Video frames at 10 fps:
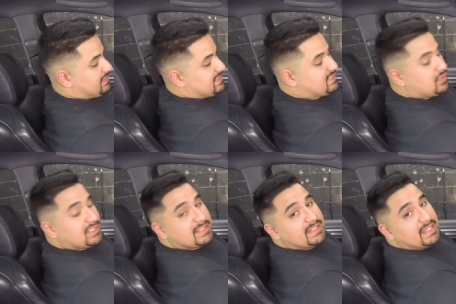This
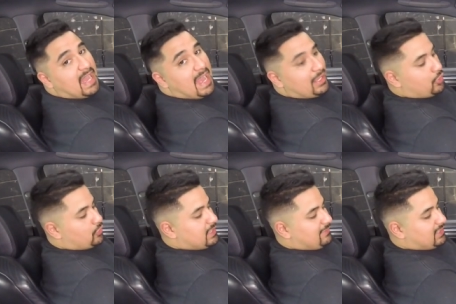uses the
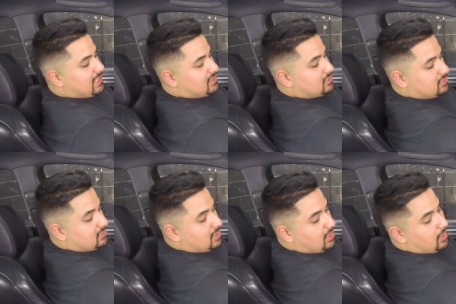iGo navigation,
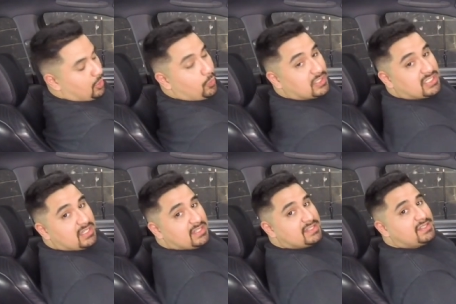which
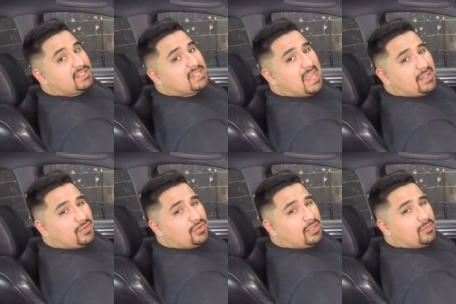is
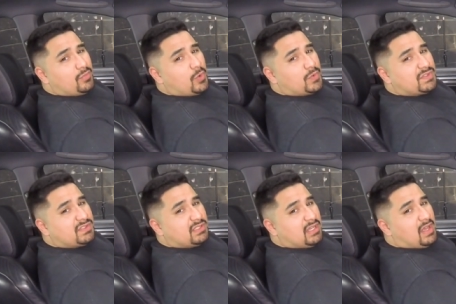standard in
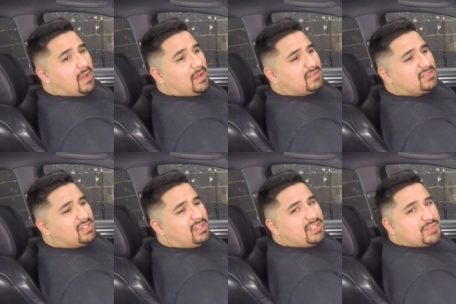most uh,
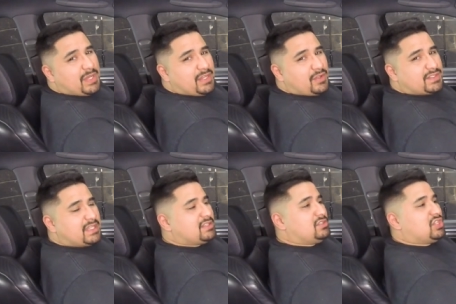Chinese radios,
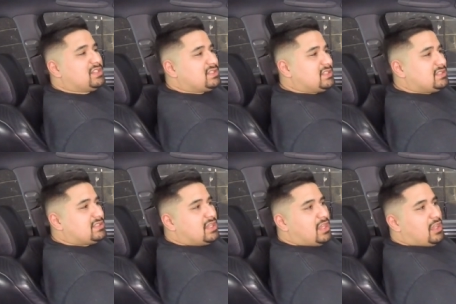like
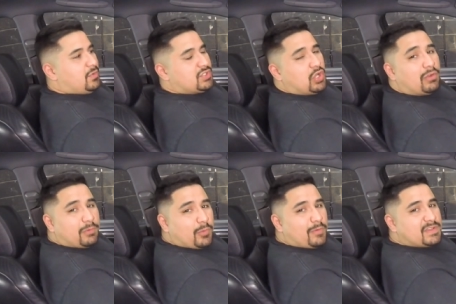Jensen's, which are
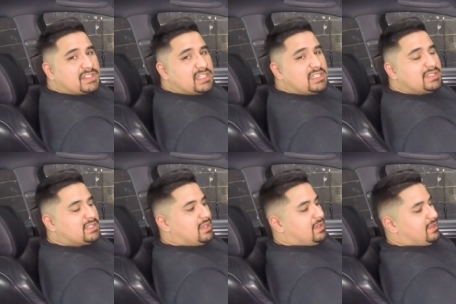from overseas.